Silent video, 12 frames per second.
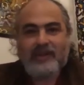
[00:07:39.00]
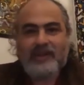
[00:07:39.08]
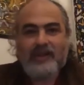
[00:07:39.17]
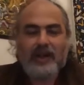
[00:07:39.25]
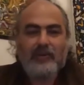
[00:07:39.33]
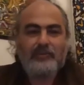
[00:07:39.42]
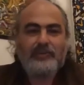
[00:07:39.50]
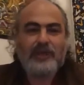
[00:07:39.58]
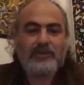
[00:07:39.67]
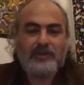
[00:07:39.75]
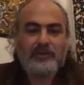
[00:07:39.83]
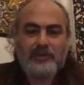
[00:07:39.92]
how
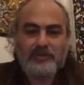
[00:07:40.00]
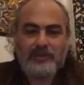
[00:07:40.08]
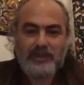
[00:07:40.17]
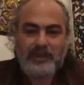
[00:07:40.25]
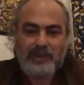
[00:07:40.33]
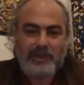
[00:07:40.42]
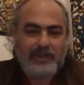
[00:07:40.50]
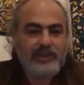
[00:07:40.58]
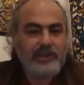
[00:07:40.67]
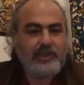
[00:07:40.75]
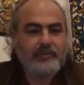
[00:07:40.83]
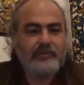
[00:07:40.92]
narrow
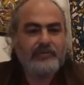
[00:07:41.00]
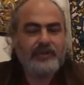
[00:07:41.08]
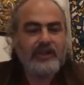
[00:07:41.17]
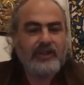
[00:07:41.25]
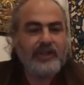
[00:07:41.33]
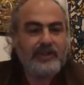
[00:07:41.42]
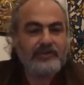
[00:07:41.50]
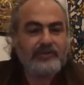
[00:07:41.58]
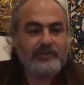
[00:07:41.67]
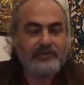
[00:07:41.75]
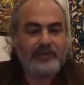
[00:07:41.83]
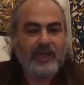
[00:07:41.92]
actually we relate
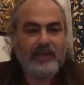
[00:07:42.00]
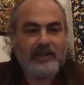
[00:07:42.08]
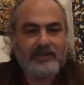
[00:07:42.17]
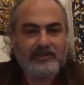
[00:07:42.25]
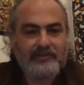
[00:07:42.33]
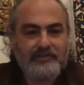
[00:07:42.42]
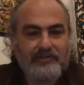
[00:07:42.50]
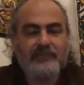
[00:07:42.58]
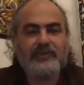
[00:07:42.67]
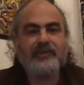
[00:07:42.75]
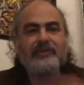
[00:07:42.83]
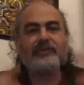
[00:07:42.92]
to reality. From
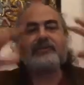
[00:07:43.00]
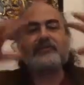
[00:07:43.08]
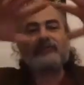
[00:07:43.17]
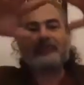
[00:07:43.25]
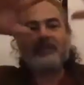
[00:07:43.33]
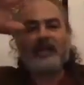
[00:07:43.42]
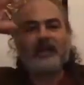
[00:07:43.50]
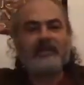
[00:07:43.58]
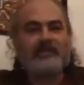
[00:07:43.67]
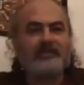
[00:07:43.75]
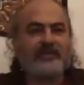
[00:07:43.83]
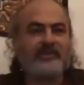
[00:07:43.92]
the
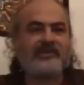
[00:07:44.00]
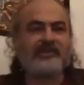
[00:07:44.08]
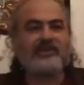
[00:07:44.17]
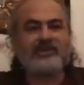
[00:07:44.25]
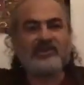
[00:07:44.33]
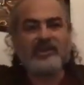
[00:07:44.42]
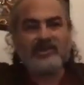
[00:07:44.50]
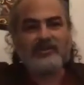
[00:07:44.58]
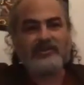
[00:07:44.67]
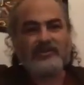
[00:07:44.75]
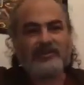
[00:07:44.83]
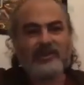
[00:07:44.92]
360
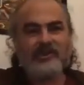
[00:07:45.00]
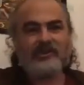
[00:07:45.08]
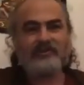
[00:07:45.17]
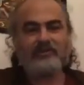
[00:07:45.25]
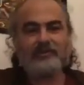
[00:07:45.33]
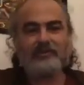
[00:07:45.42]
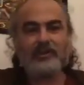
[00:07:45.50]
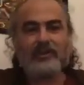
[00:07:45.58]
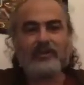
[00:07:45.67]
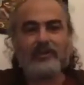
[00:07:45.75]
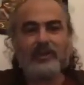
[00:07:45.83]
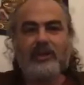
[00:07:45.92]
degrees of a
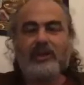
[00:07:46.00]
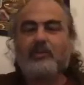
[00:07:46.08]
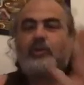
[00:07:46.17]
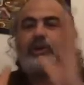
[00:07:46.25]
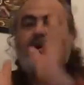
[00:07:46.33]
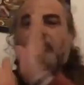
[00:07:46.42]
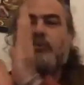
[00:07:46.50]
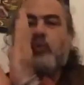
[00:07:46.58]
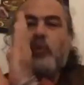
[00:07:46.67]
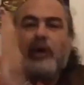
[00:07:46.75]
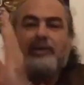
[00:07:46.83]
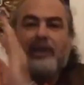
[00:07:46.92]
ball, we got
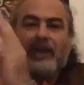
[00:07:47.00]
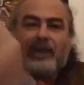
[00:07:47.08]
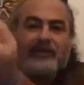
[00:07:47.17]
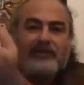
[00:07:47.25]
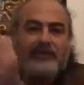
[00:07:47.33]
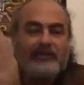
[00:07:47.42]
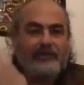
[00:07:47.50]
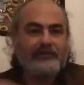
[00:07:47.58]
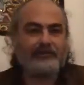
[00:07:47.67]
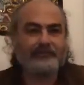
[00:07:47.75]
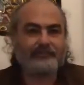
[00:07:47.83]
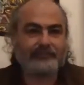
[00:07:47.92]
1/8,
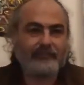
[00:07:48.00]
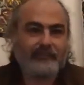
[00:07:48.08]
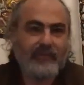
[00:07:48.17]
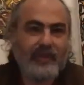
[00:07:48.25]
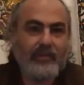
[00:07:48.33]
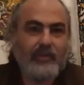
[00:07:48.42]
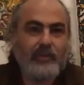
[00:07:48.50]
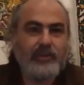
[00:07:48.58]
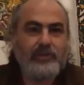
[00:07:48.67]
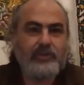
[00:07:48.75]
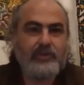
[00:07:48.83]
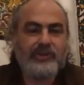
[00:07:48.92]

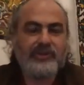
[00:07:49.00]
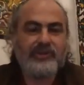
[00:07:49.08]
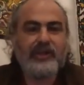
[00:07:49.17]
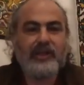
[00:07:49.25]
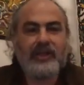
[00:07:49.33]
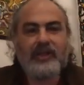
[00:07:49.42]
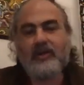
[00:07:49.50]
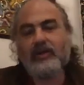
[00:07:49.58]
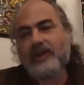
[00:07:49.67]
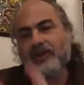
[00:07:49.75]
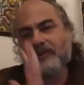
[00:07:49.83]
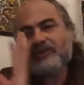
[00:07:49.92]
which we say like,
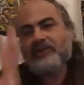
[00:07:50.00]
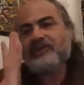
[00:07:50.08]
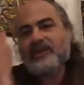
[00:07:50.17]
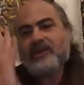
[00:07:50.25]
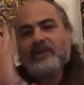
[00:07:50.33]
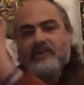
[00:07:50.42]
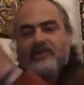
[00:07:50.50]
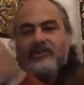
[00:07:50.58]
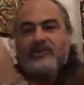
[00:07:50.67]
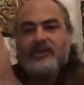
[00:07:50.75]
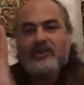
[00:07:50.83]
okay, this is